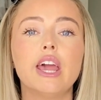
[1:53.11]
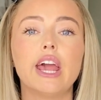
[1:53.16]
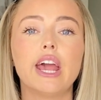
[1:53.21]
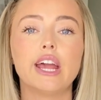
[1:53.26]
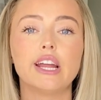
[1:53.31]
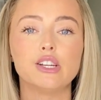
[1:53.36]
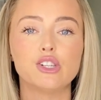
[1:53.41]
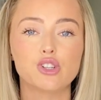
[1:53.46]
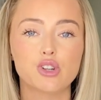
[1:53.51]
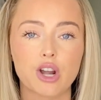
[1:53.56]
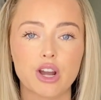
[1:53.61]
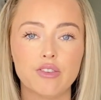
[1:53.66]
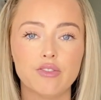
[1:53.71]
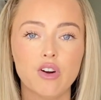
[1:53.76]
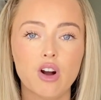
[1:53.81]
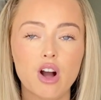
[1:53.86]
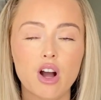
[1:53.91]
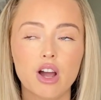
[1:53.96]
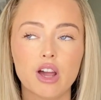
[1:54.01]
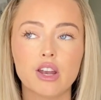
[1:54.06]
And
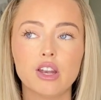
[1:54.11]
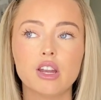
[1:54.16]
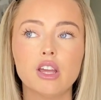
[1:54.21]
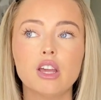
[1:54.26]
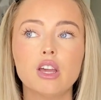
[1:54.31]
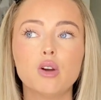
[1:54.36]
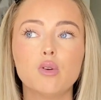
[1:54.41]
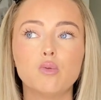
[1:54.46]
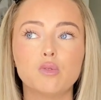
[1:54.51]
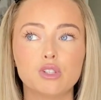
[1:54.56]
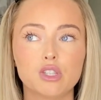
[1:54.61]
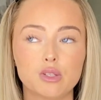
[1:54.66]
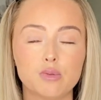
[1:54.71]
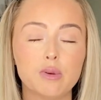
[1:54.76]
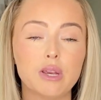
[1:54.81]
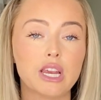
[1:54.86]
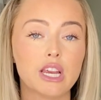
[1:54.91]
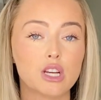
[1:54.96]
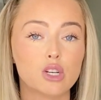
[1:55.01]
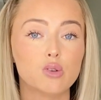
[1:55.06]
Trayvon was
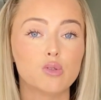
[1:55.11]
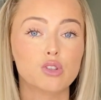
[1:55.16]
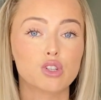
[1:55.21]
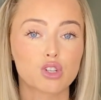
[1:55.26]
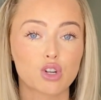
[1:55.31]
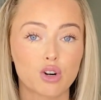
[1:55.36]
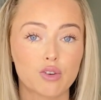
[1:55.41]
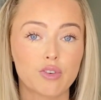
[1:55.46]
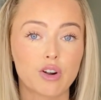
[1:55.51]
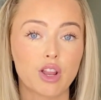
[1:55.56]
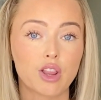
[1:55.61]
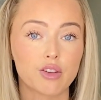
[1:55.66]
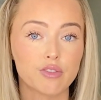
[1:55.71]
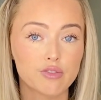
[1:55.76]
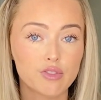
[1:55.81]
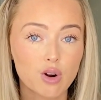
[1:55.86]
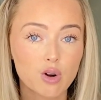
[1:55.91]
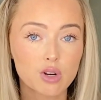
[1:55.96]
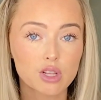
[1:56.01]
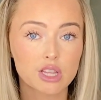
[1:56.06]
speaking to his girlfriend on
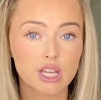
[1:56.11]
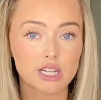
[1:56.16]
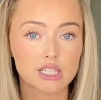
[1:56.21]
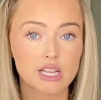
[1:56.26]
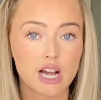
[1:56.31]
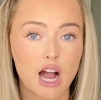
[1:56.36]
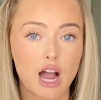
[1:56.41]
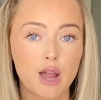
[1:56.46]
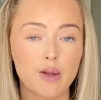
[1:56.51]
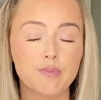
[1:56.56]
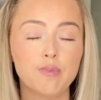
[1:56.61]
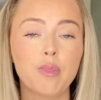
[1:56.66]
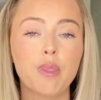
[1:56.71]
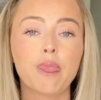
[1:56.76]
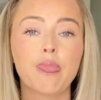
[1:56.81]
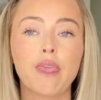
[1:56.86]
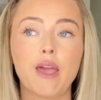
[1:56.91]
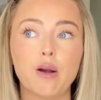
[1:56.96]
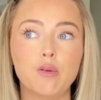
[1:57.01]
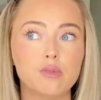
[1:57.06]
the phone at that time
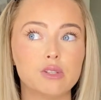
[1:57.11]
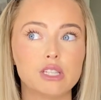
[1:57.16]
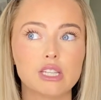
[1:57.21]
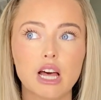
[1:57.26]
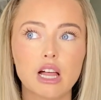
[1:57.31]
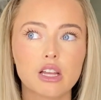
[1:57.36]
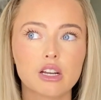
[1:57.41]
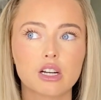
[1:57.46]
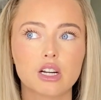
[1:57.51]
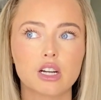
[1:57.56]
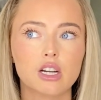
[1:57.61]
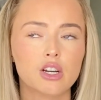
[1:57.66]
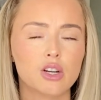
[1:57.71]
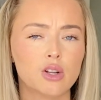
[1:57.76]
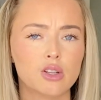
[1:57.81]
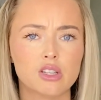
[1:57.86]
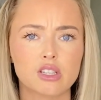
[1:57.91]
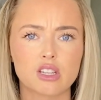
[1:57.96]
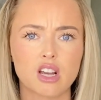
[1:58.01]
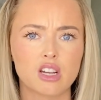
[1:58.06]
and was telling her, you
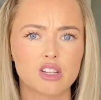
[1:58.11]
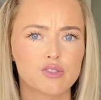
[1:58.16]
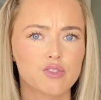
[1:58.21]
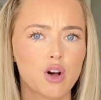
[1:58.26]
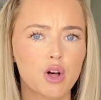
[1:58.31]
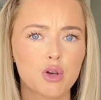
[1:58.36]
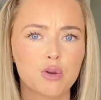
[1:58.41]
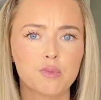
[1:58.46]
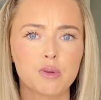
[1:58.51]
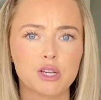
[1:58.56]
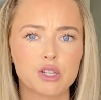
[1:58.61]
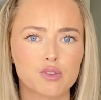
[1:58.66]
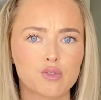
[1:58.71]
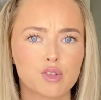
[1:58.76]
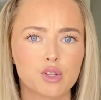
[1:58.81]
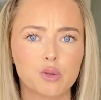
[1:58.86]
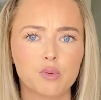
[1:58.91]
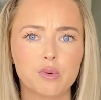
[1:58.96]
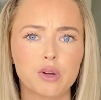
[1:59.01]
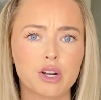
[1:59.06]
know, this guy's following me. It's
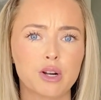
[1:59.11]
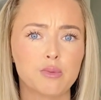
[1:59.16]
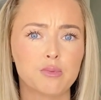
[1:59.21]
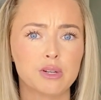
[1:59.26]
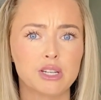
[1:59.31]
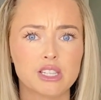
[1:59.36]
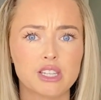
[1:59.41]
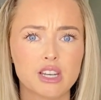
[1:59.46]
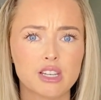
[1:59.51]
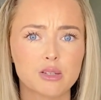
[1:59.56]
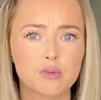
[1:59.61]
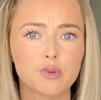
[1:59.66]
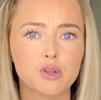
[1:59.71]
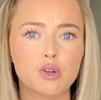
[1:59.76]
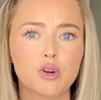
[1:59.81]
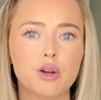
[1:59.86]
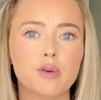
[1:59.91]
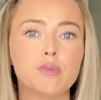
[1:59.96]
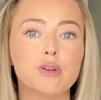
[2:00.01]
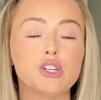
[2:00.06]
really weird. I'm going to say something
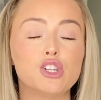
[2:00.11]
to him.